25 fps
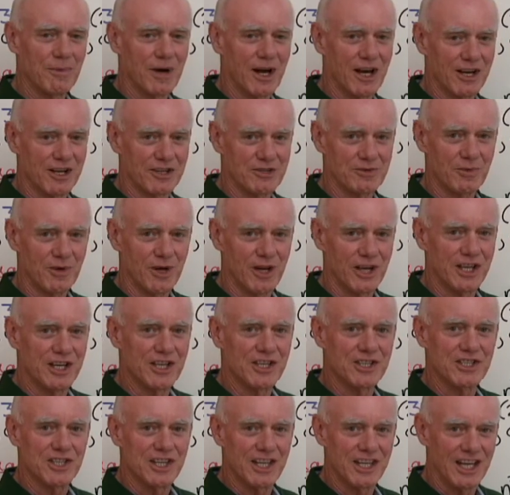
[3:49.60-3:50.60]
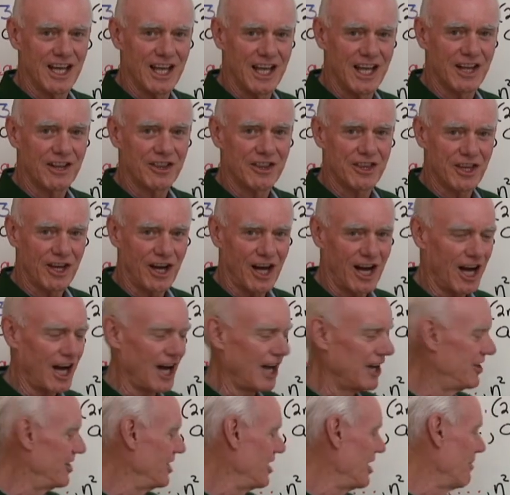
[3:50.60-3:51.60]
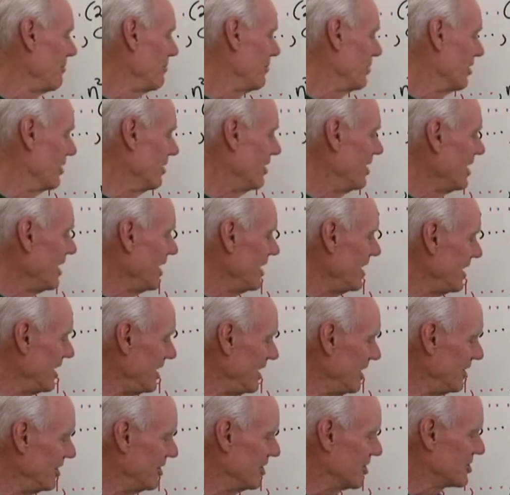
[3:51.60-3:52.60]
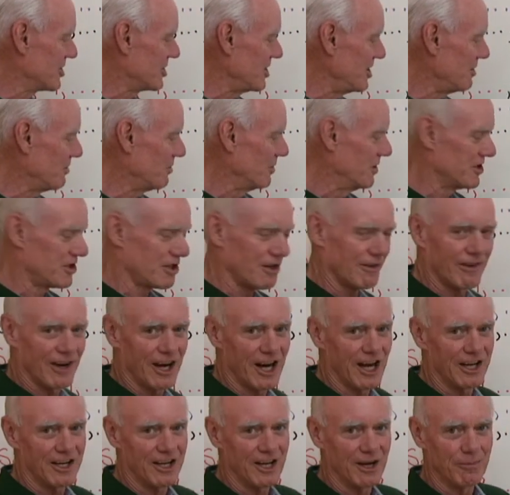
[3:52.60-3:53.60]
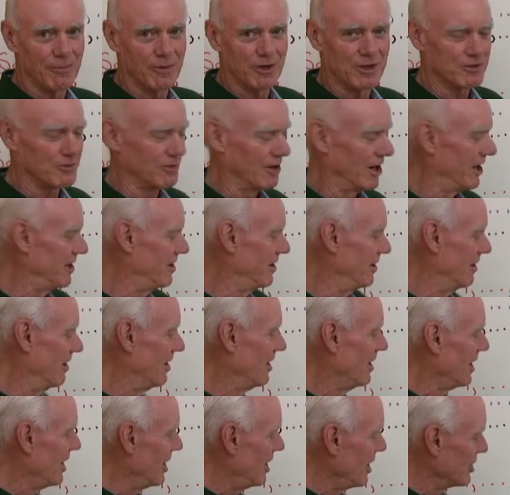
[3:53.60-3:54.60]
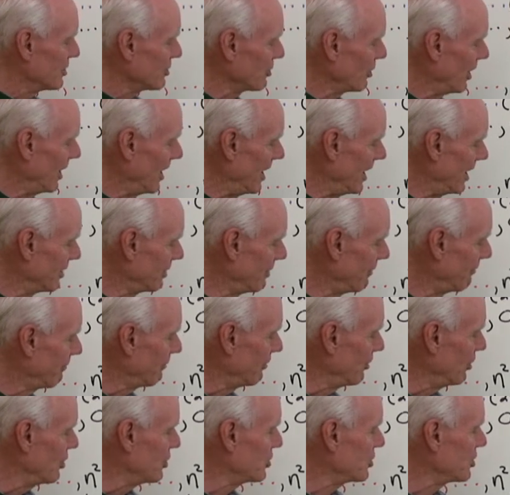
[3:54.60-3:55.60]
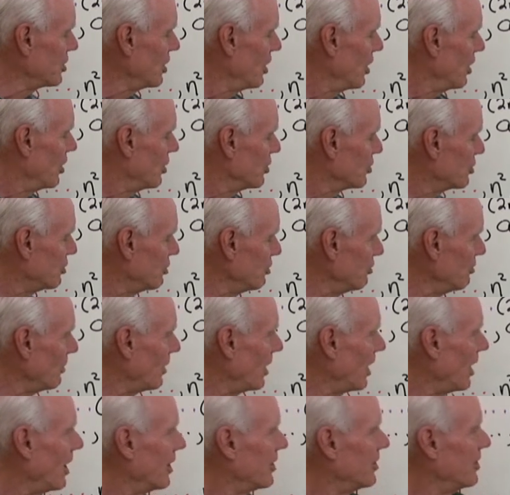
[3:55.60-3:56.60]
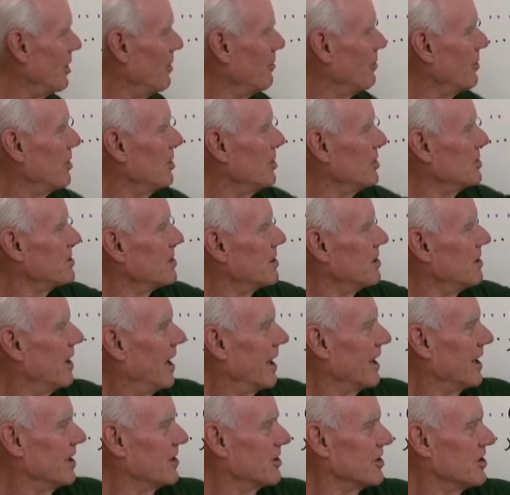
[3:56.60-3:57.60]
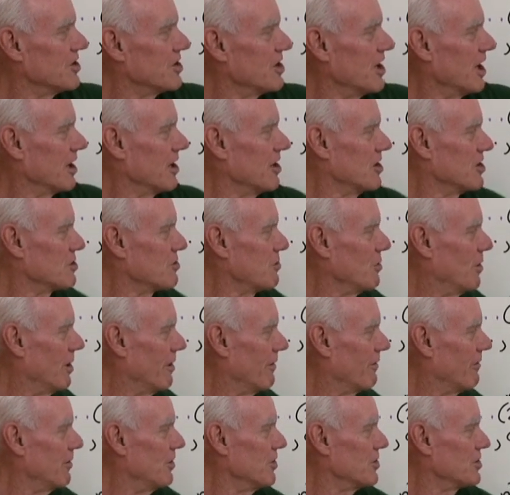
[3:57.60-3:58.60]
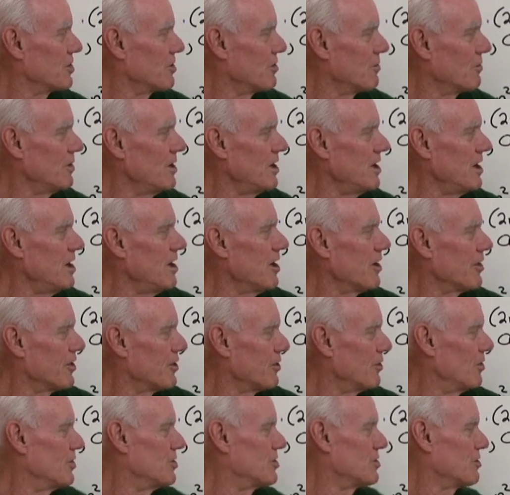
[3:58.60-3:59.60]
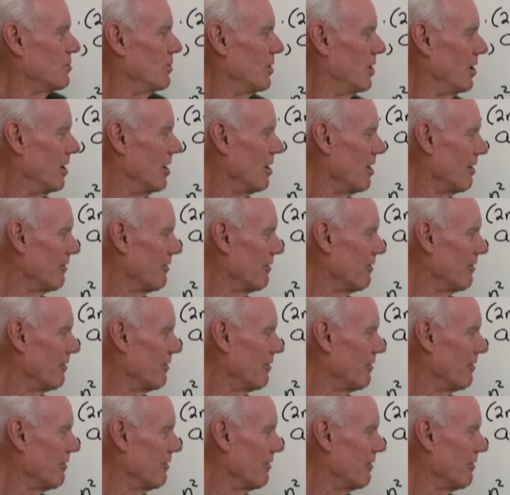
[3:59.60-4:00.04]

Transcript: minus 1 is the nth odd number in the sequence of odd numbers right here. So I add the first two odd numbers, I get the second square. First three, third square.